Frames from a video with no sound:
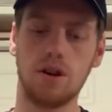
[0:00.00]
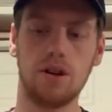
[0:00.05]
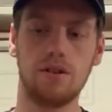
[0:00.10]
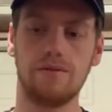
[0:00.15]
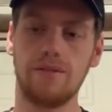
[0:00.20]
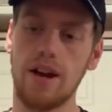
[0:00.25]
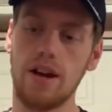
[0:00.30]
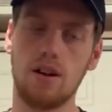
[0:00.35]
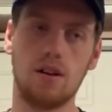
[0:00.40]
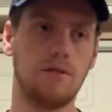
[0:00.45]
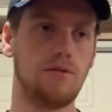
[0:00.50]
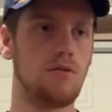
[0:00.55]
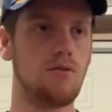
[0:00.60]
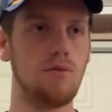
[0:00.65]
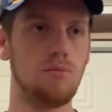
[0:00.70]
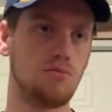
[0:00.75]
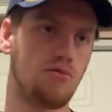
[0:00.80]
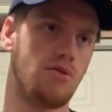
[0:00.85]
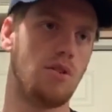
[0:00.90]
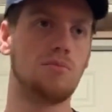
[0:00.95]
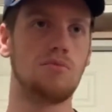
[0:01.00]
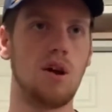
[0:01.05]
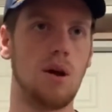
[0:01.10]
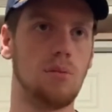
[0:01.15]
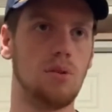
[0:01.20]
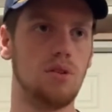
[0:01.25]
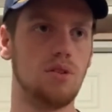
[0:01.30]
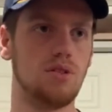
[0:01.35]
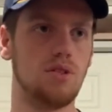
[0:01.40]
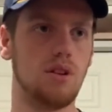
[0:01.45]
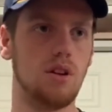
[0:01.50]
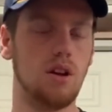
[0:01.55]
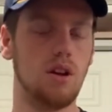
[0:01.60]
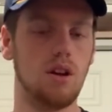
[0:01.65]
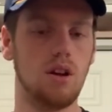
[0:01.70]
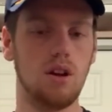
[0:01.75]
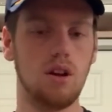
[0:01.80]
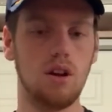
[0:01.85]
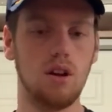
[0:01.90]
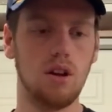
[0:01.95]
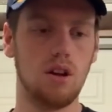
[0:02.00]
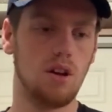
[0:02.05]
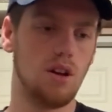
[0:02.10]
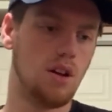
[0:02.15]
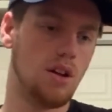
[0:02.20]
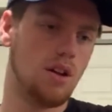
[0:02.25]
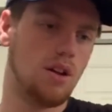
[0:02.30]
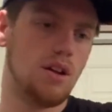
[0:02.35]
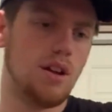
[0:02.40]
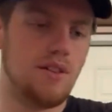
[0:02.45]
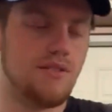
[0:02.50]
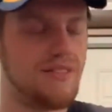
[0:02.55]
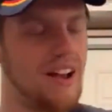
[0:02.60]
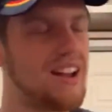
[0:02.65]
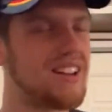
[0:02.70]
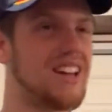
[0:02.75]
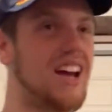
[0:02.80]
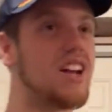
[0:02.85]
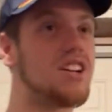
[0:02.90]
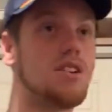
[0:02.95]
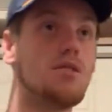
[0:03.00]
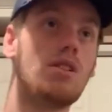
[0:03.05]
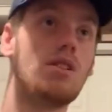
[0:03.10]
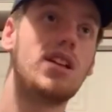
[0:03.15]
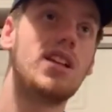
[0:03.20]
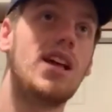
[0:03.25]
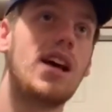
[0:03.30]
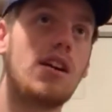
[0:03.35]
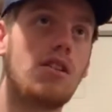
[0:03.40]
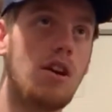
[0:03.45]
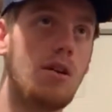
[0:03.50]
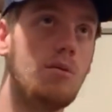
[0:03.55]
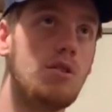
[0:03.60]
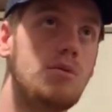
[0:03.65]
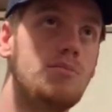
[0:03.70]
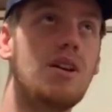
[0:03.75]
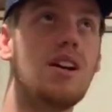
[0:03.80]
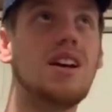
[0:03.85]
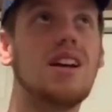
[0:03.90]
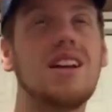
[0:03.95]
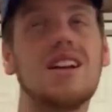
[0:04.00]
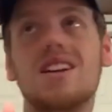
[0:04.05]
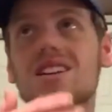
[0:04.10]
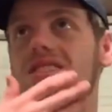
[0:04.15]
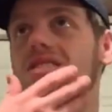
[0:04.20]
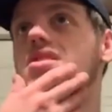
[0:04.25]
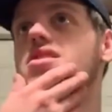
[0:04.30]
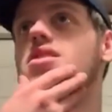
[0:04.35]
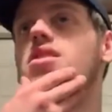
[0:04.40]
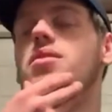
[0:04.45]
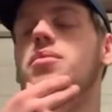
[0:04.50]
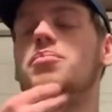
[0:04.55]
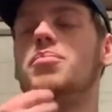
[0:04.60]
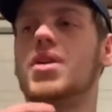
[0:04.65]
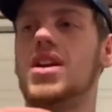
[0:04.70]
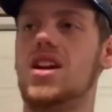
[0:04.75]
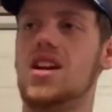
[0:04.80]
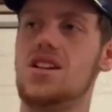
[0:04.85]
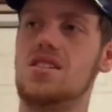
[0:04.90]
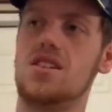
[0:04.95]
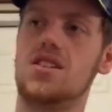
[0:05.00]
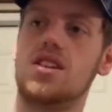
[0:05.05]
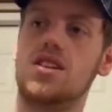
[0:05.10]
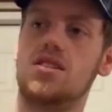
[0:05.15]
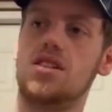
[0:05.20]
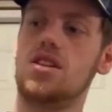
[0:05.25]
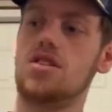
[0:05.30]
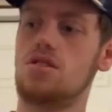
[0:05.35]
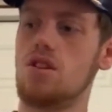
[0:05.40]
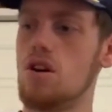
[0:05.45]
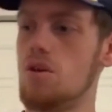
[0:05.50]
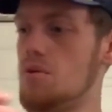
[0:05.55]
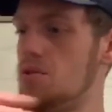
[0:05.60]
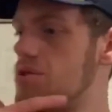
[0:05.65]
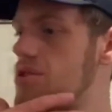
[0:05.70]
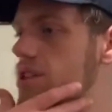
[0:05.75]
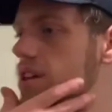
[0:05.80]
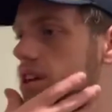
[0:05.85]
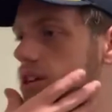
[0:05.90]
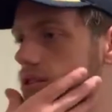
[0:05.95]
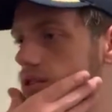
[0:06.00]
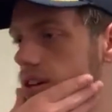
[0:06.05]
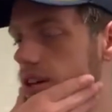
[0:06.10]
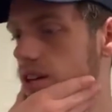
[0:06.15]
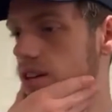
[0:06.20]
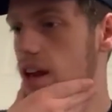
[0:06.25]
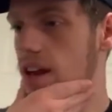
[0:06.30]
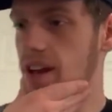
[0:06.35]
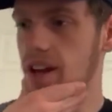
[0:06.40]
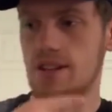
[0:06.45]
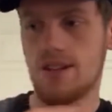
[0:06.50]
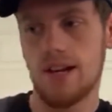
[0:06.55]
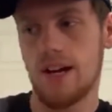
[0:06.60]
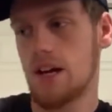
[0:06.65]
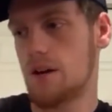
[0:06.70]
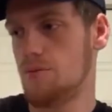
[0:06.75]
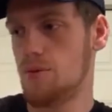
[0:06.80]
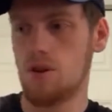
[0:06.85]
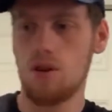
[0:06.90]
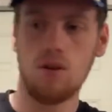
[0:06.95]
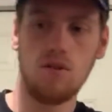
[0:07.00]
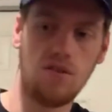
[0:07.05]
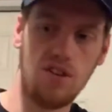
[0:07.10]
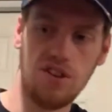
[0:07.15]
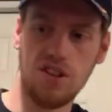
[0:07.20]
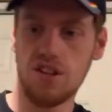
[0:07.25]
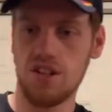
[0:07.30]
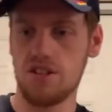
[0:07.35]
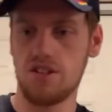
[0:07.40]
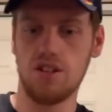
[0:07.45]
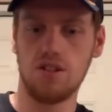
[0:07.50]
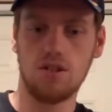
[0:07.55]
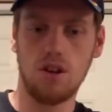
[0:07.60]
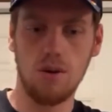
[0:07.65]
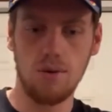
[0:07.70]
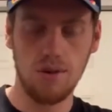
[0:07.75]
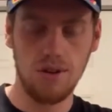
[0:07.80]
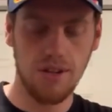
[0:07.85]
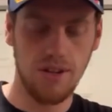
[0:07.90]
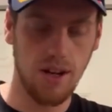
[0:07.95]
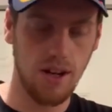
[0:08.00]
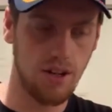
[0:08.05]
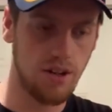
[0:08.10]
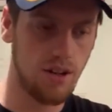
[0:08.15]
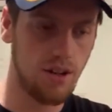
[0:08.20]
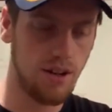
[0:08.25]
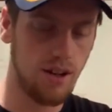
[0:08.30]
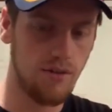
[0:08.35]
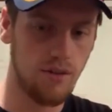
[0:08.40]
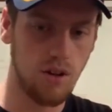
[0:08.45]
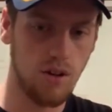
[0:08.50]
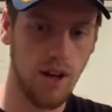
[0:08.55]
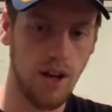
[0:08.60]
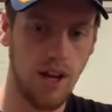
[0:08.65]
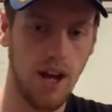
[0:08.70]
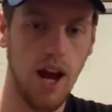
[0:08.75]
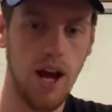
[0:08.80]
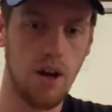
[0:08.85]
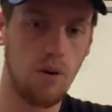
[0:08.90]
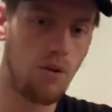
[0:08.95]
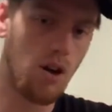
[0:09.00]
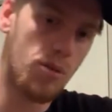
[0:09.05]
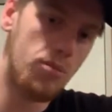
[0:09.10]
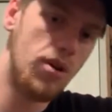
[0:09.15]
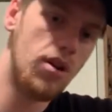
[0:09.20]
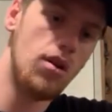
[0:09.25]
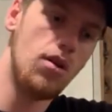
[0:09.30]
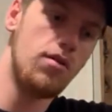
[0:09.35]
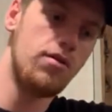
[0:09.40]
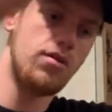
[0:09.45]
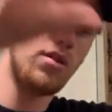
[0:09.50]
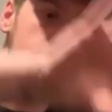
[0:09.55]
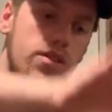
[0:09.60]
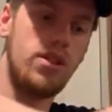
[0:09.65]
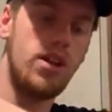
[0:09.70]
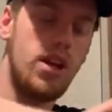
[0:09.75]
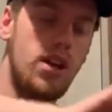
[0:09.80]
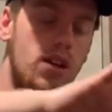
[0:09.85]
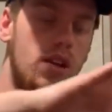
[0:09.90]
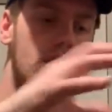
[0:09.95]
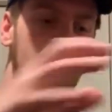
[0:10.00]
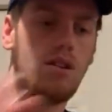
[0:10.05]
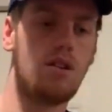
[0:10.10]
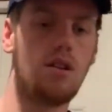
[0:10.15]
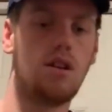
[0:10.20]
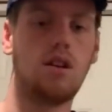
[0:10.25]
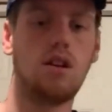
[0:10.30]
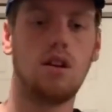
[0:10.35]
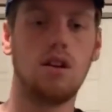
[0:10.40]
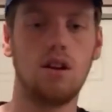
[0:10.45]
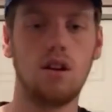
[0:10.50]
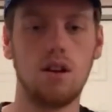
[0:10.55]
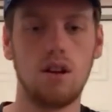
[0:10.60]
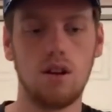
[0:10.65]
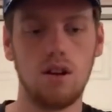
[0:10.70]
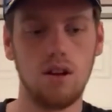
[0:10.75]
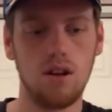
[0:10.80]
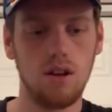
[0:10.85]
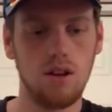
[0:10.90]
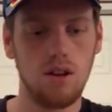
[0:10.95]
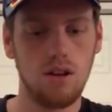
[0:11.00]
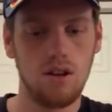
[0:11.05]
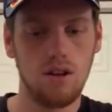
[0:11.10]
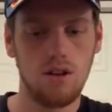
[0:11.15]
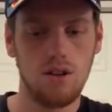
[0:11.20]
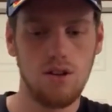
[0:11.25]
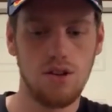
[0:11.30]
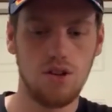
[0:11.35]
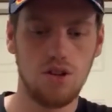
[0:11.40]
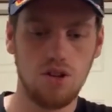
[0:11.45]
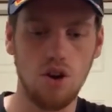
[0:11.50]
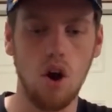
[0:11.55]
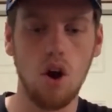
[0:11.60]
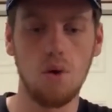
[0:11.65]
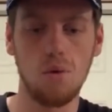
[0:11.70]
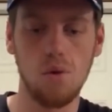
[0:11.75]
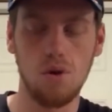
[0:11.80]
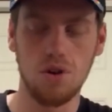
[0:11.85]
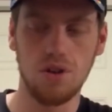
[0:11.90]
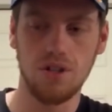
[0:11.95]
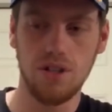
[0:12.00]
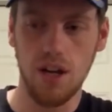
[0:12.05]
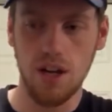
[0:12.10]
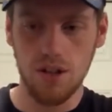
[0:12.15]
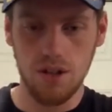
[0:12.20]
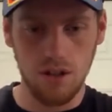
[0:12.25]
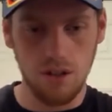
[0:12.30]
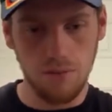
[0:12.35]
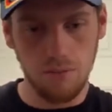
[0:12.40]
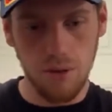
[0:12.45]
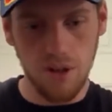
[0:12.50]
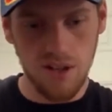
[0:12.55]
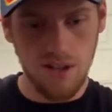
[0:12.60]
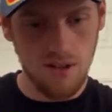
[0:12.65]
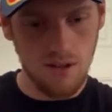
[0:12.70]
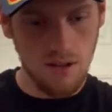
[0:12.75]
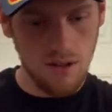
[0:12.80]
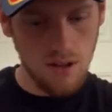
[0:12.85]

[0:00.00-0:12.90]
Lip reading: and Vader from Rebels. In fact, I actually really like Rebels, but it is a Disney Star Wars thing, so I guess I gotta put it over in the Disney Star Wars section, even though I kind of want to put it over in the Star Wars section, but